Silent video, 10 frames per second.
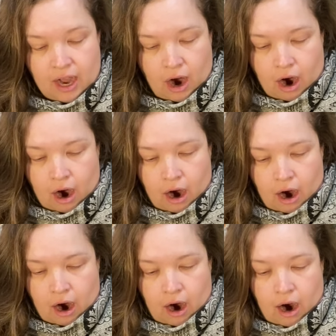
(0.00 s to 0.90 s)

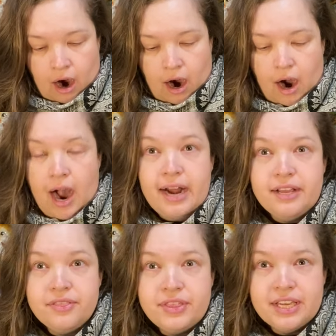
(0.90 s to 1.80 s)
I
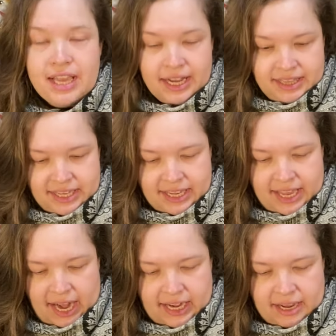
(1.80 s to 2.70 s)
didn't think anything could
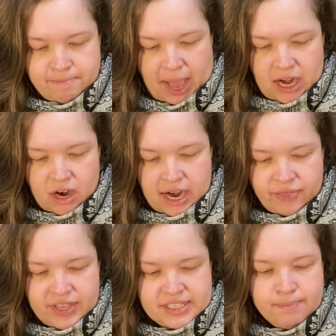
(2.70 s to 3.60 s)
get any better
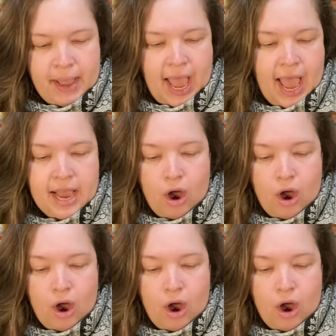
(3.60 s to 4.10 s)
in this bag.